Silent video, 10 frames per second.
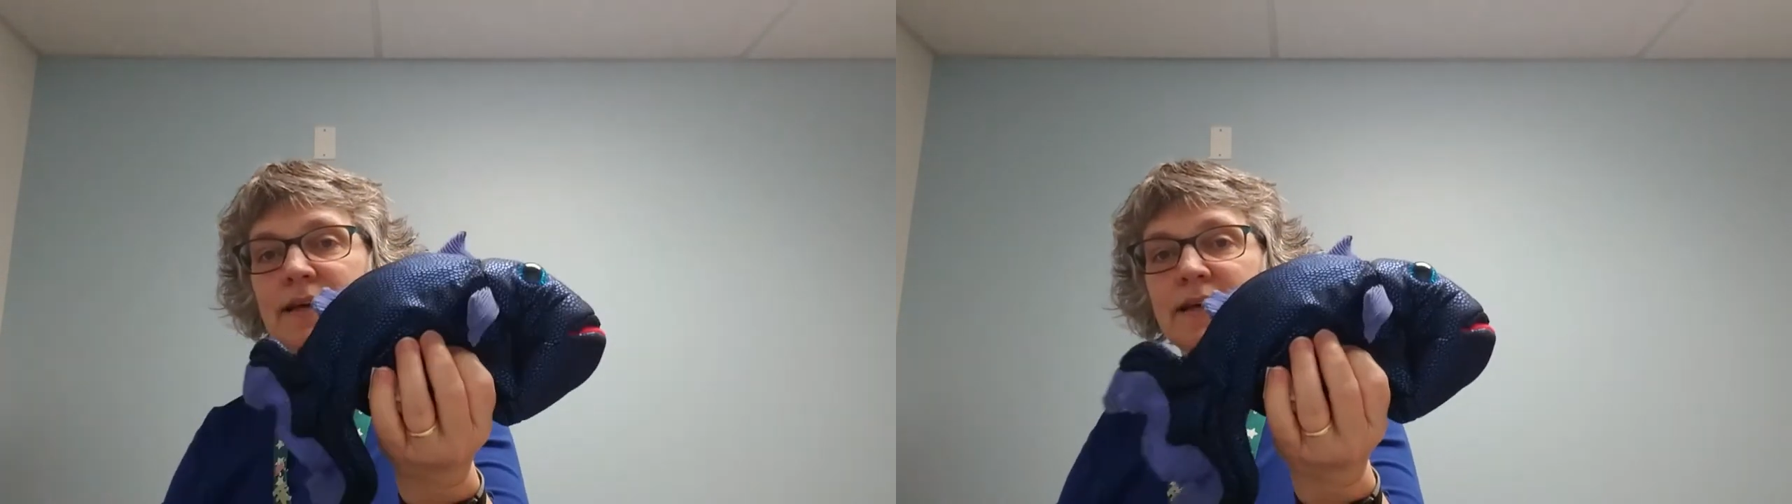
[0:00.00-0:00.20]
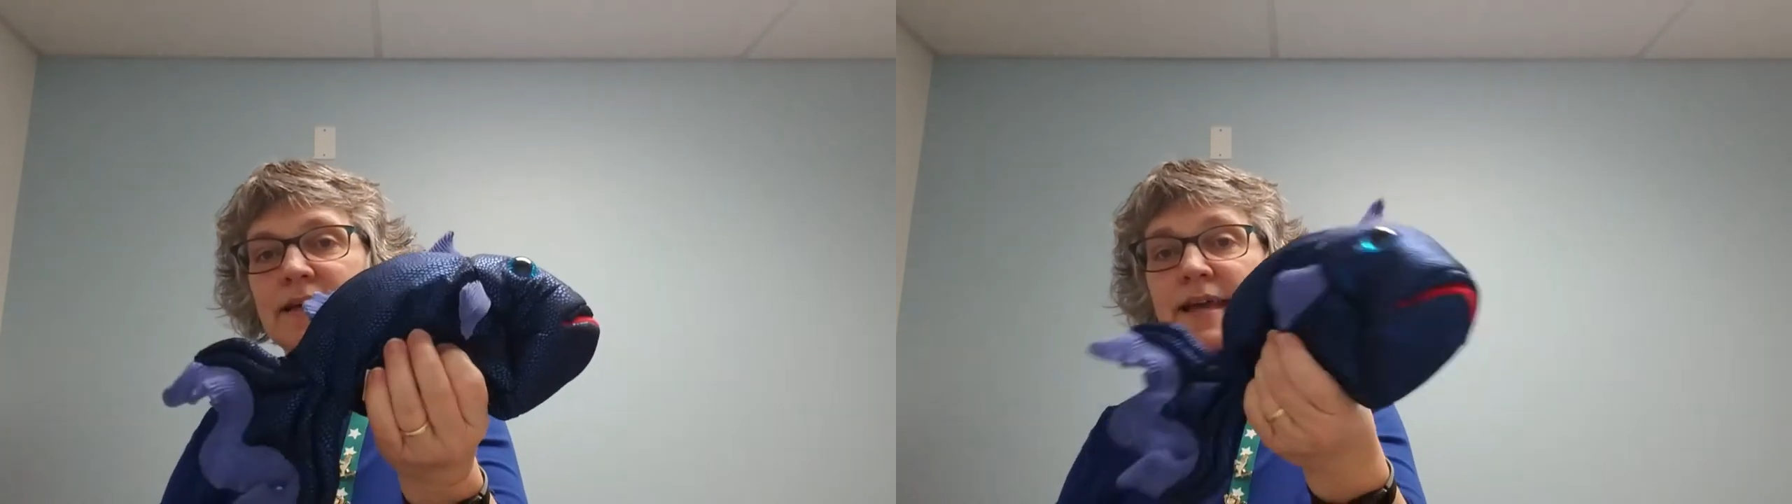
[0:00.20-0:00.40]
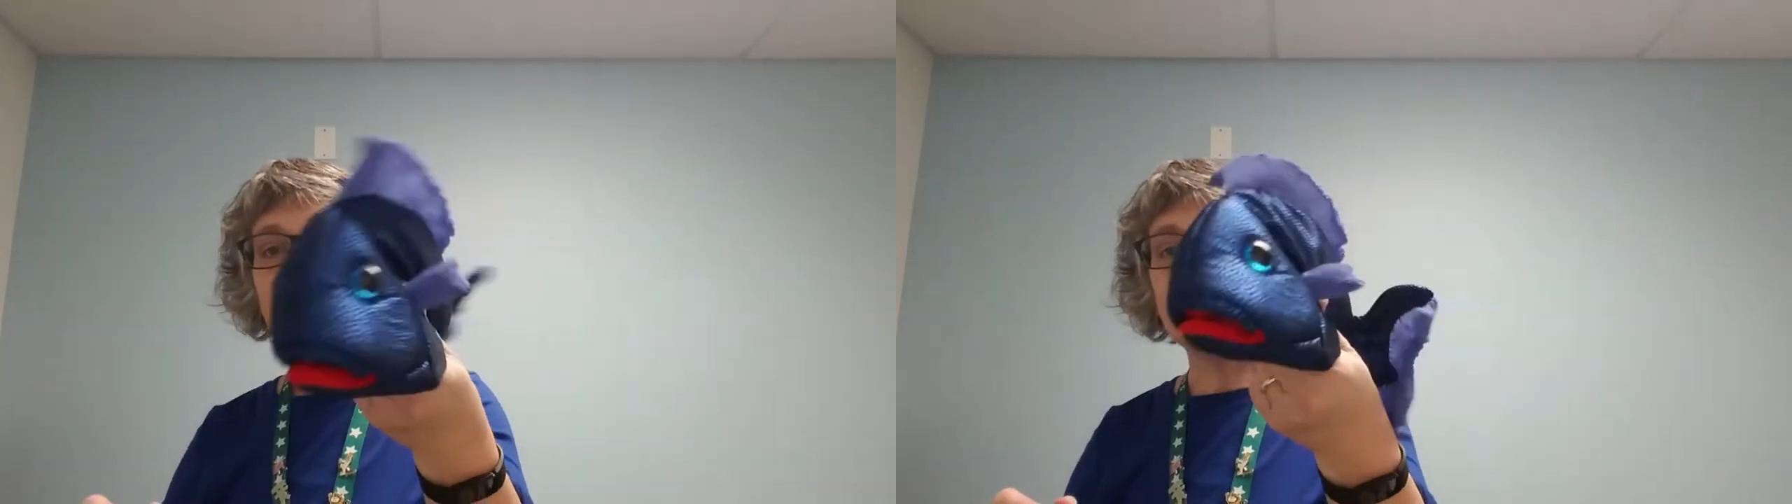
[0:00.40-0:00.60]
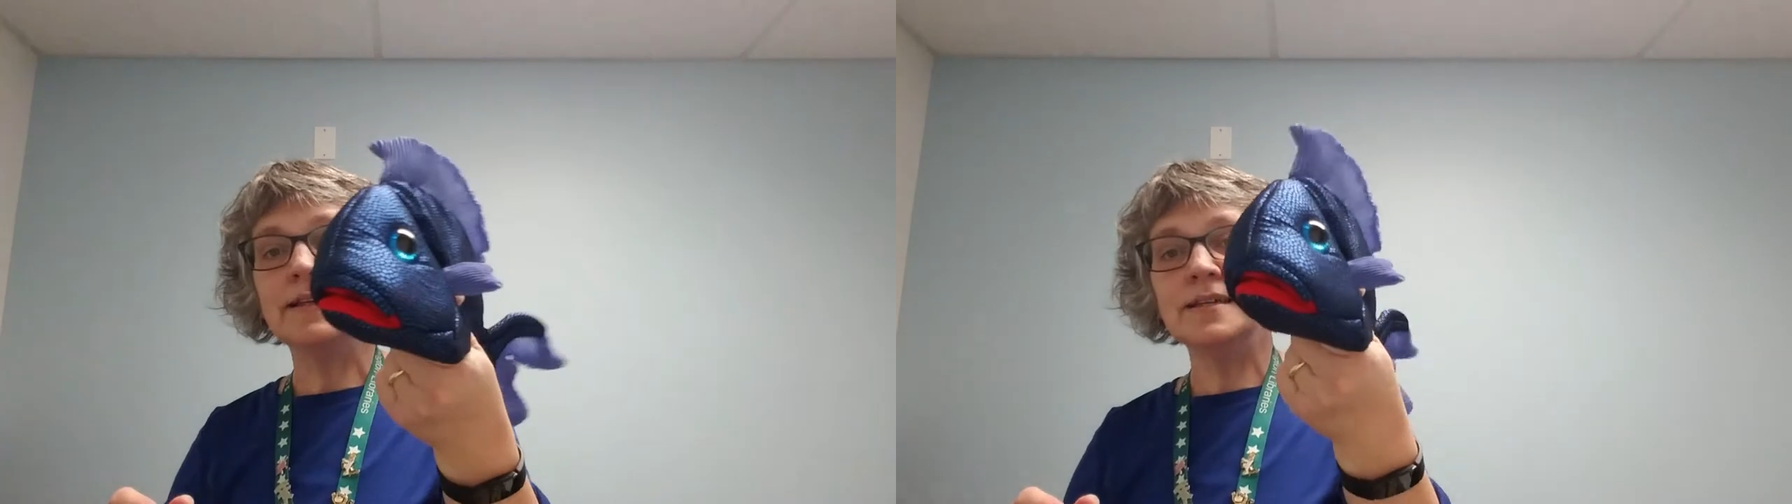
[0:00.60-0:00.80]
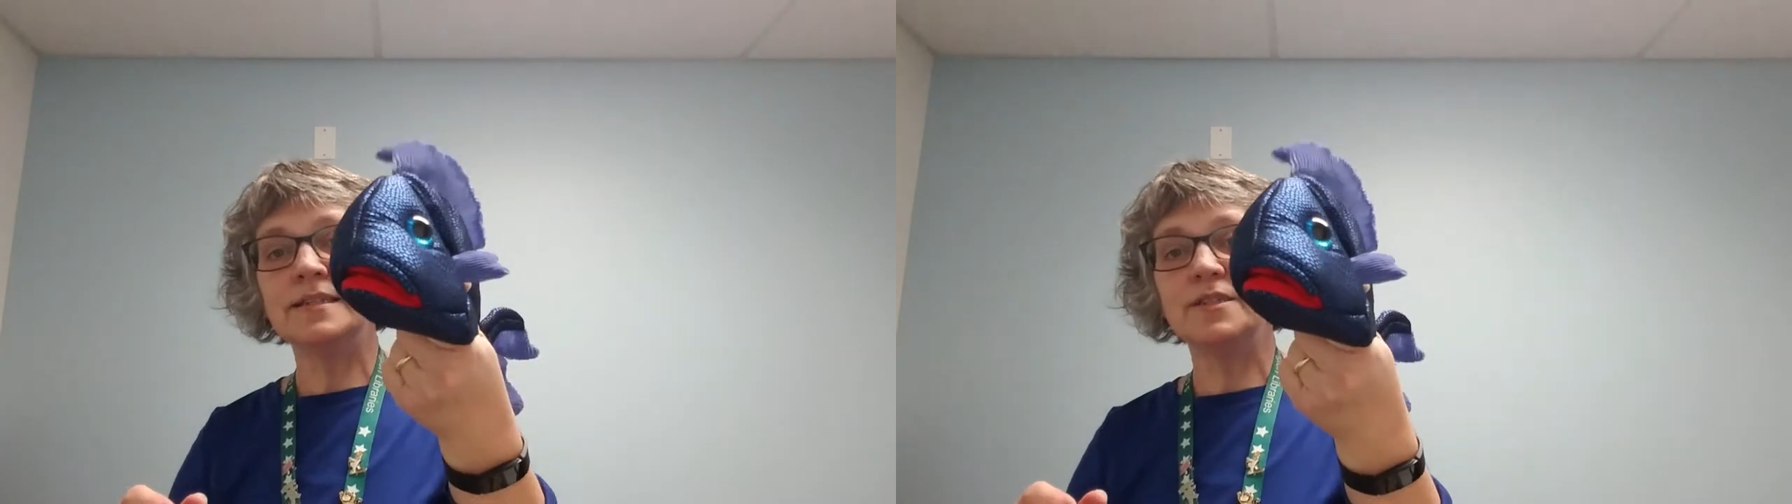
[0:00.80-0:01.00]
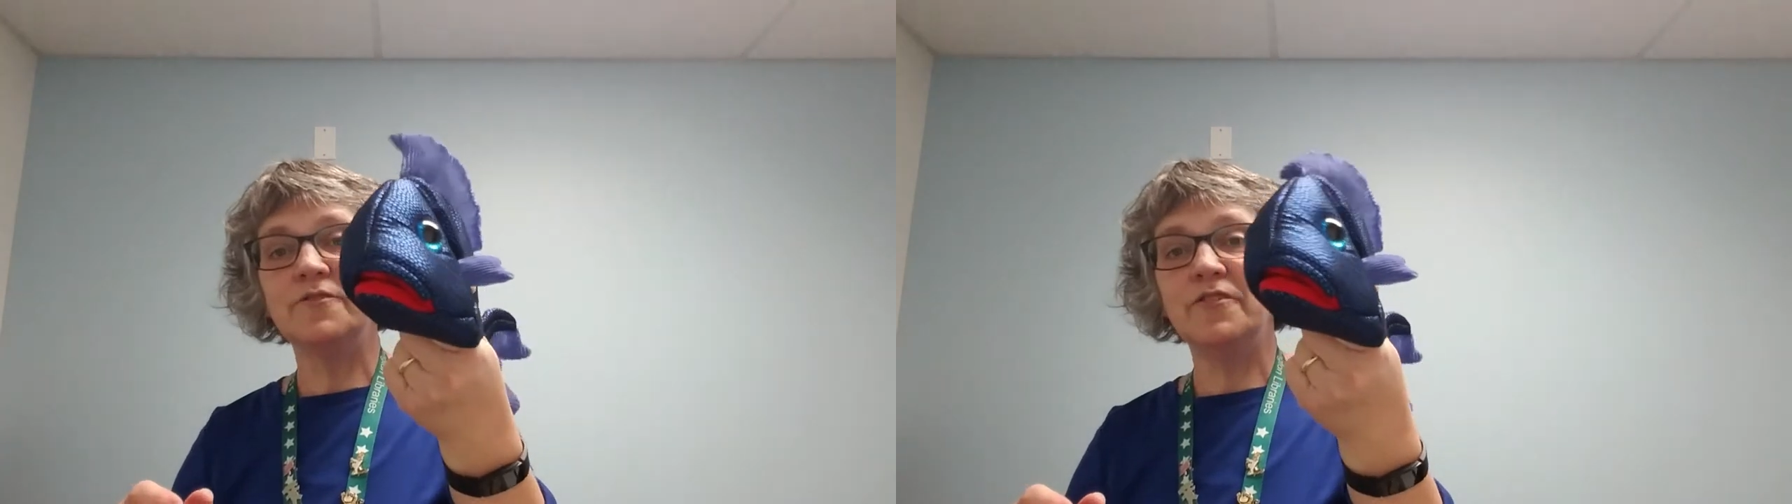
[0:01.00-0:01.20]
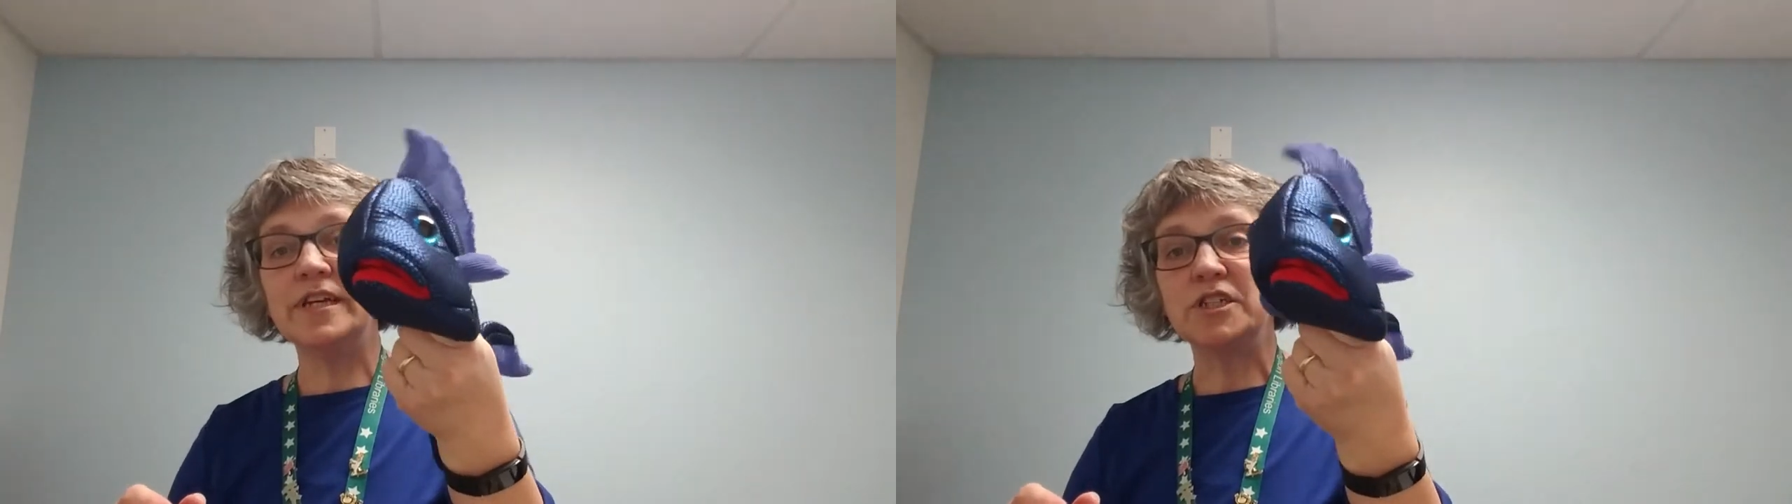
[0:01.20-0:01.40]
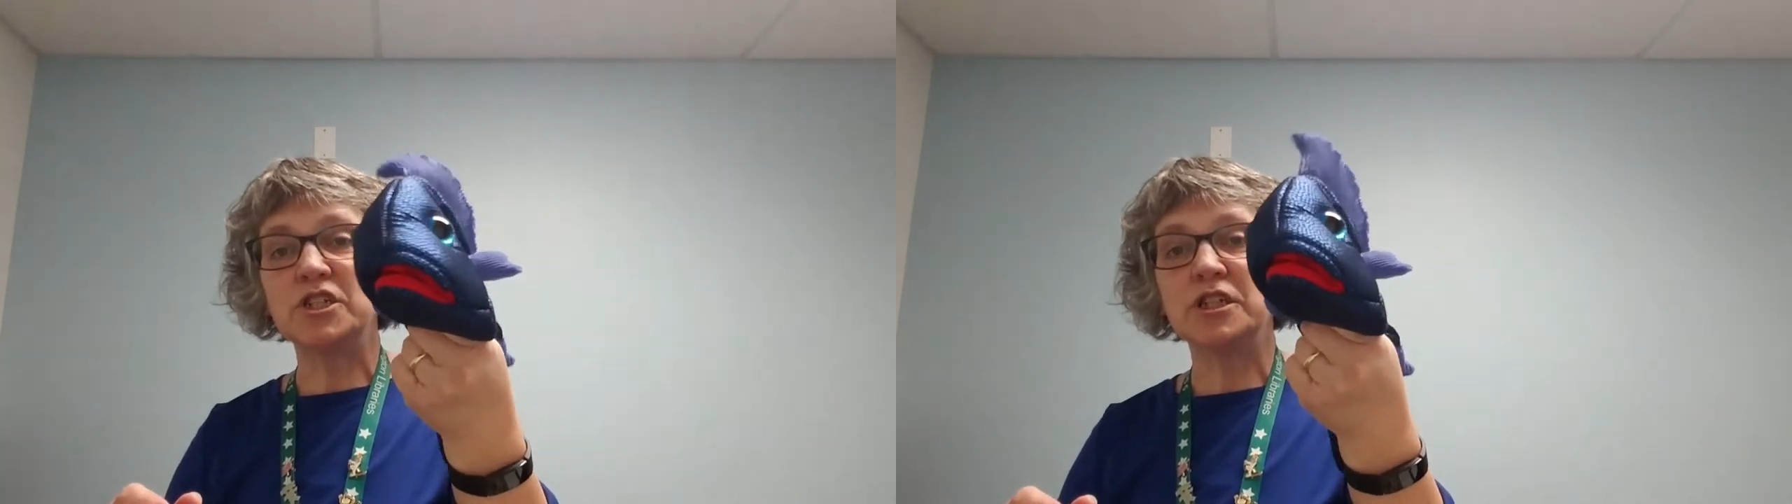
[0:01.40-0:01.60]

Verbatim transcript: Yeah, this is a fish.